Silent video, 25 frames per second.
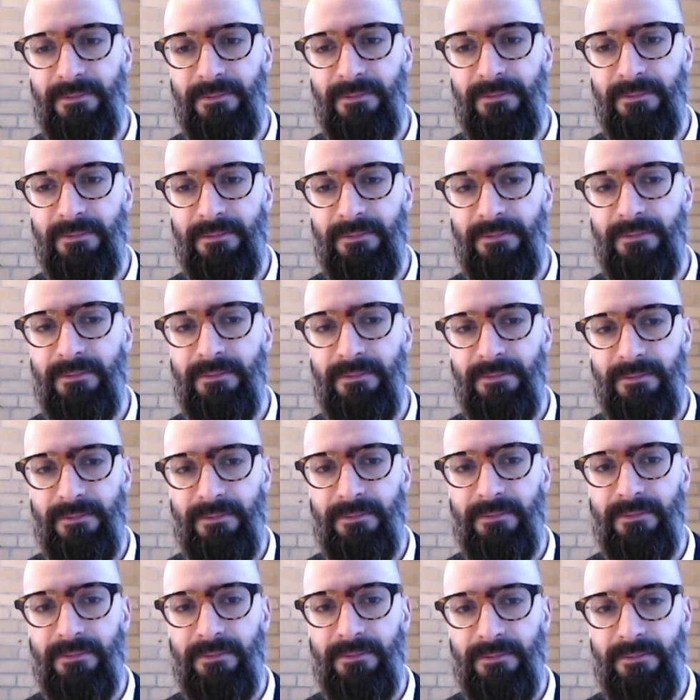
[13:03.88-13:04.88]

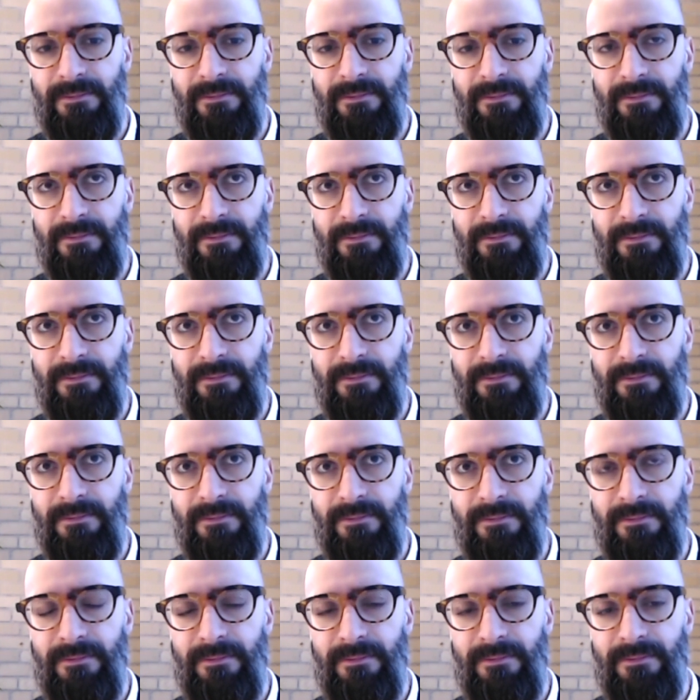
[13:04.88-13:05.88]

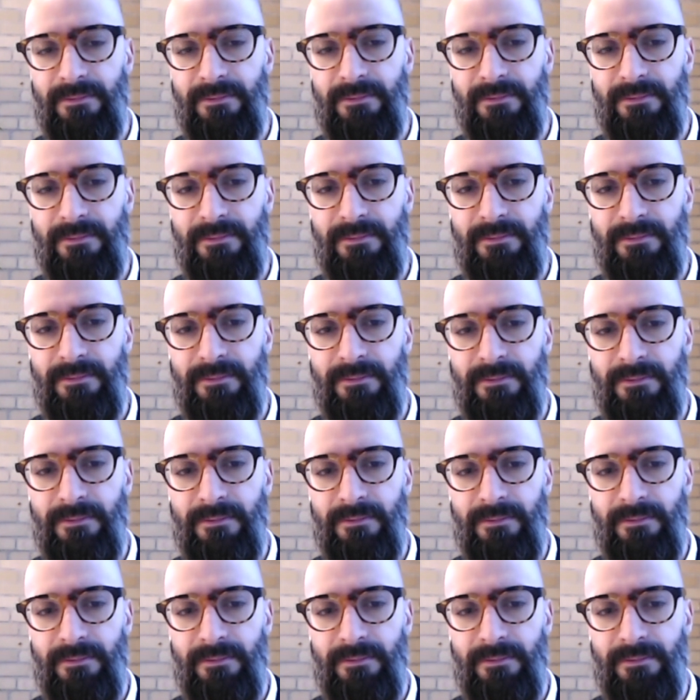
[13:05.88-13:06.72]
(not speaking)